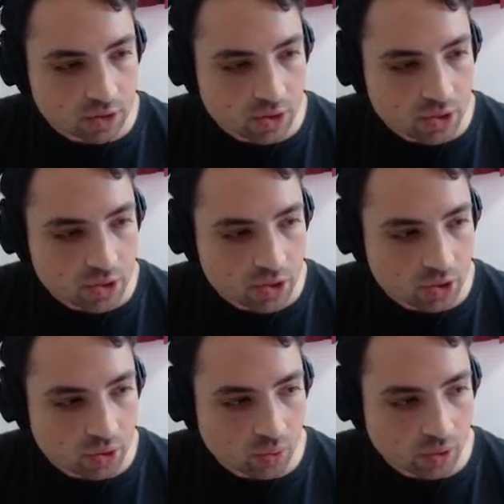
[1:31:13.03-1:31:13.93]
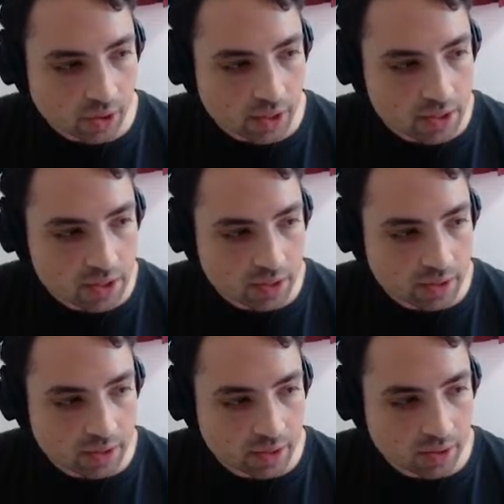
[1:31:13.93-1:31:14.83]
So let's
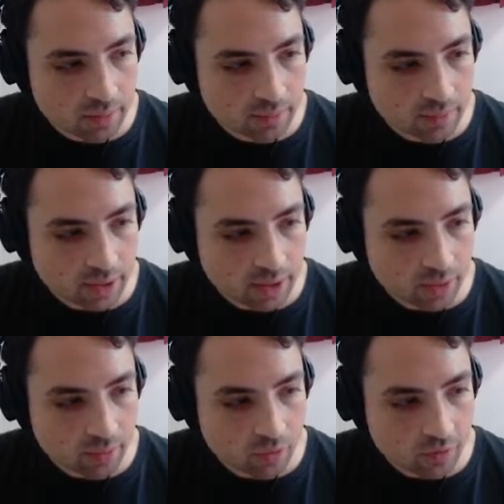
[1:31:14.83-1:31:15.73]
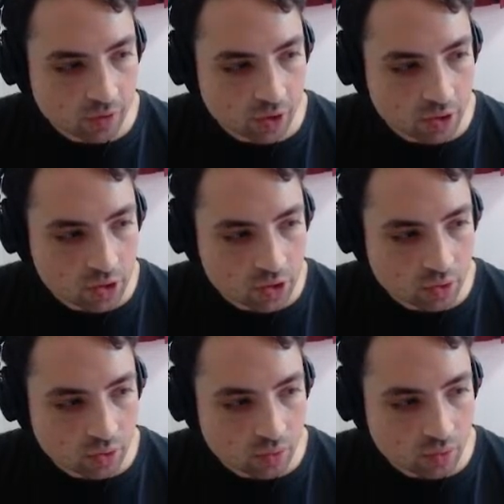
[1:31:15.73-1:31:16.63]
now move on
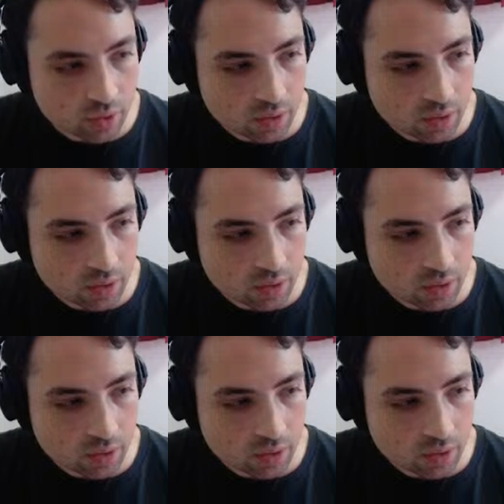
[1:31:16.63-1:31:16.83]
to...